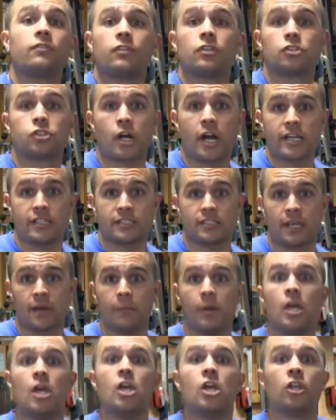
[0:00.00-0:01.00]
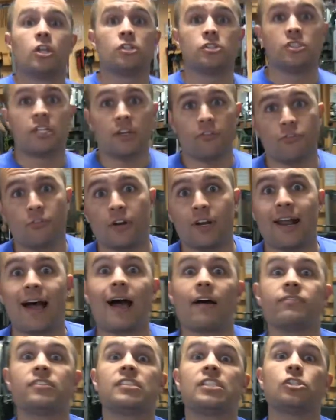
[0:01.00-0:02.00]
of the tricep. There's different,
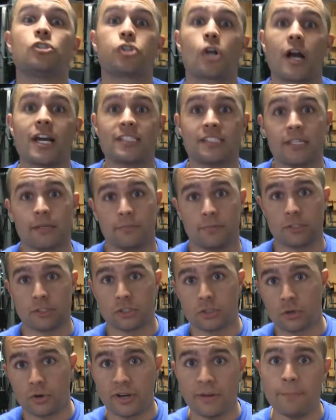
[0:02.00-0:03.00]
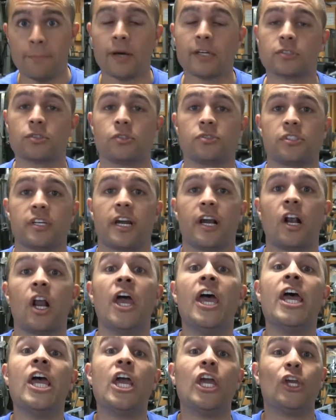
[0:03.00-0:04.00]
obviously tricep, there's three muscles
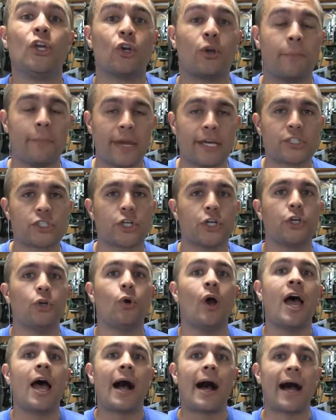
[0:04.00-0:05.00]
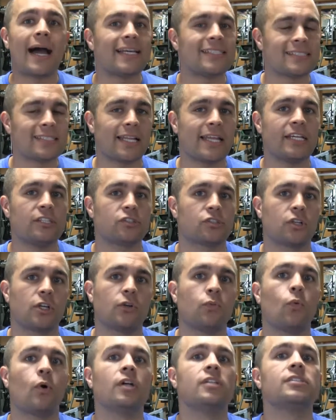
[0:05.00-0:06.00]
there. You can make sure you isolate
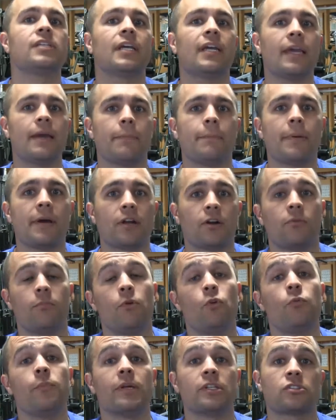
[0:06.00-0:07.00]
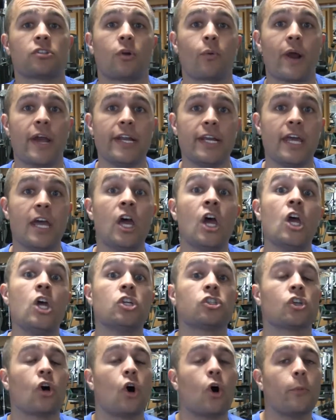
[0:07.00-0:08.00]
certain ones and get better movements, all right?
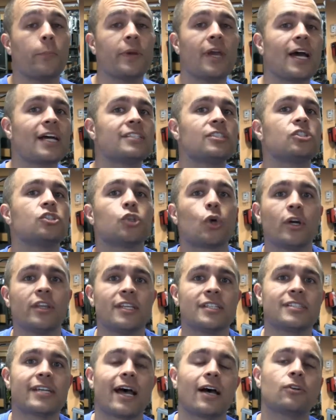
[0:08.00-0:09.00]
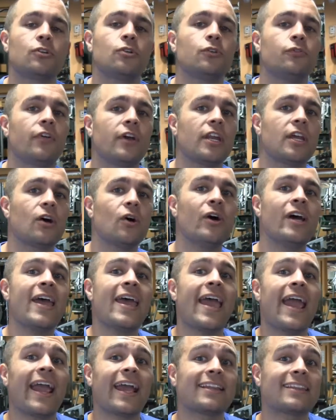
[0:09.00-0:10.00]
So I hope you guys enjoyed this how-to
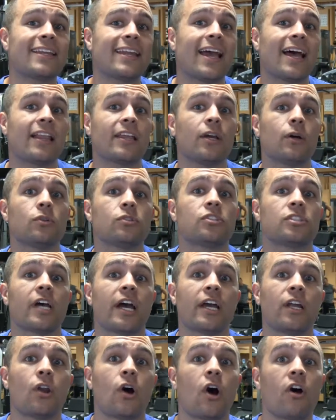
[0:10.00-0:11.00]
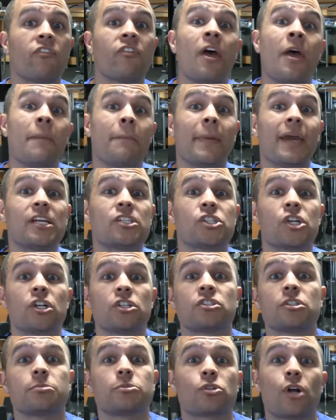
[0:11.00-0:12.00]
video. Anthony Alayon signed off. Make sure
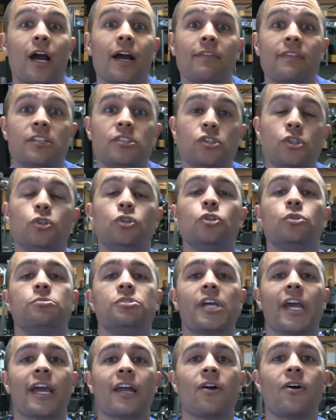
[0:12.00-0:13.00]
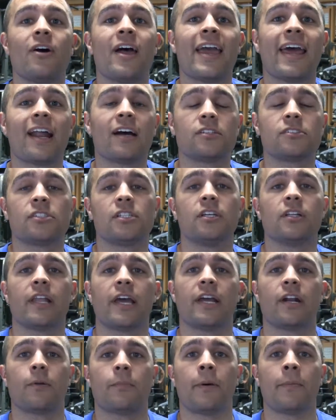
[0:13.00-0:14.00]
and subscribe to this YouTube channel, and I'll see you later.